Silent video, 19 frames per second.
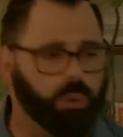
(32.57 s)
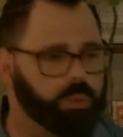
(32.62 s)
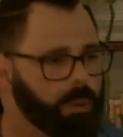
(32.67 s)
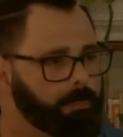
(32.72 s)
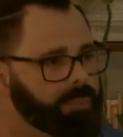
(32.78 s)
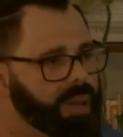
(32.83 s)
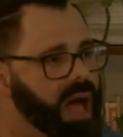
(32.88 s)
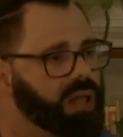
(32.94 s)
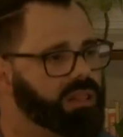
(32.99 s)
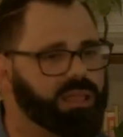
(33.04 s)
or
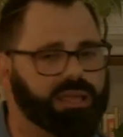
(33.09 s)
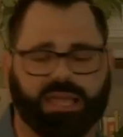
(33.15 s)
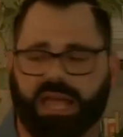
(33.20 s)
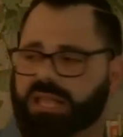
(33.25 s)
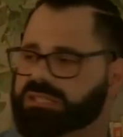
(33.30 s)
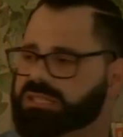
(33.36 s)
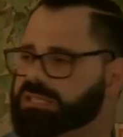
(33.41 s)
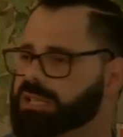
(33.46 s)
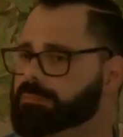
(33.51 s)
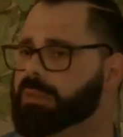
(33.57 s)
rebel
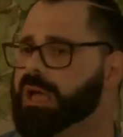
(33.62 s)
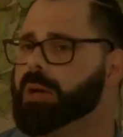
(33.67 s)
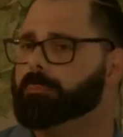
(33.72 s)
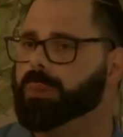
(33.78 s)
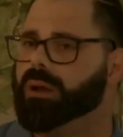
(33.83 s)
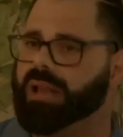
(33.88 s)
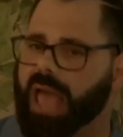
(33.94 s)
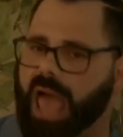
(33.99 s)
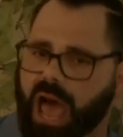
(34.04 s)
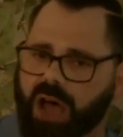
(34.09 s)
against him.
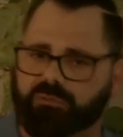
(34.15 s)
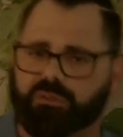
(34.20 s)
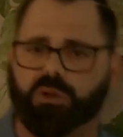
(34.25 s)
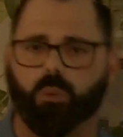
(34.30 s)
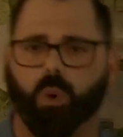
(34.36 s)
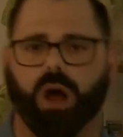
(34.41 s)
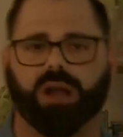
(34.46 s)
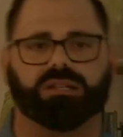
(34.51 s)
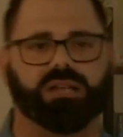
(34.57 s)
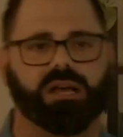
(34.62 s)
But
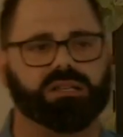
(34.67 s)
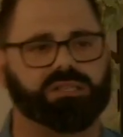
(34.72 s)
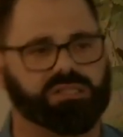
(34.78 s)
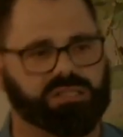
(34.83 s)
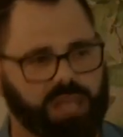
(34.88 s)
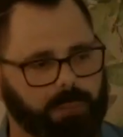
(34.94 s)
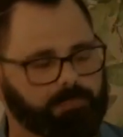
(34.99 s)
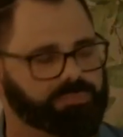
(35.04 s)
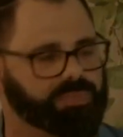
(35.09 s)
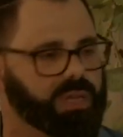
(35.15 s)
everyone
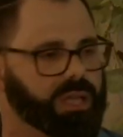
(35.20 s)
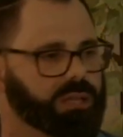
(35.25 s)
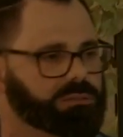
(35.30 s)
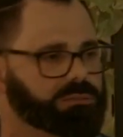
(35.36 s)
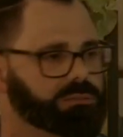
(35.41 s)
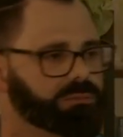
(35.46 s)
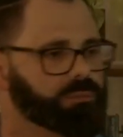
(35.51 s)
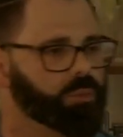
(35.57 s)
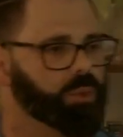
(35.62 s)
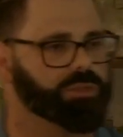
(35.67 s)
does
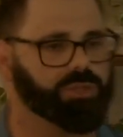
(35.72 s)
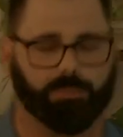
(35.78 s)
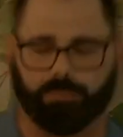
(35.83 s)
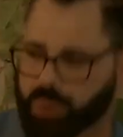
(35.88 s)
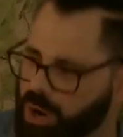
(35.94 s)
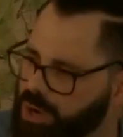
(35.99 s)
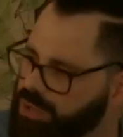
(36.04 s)
something with the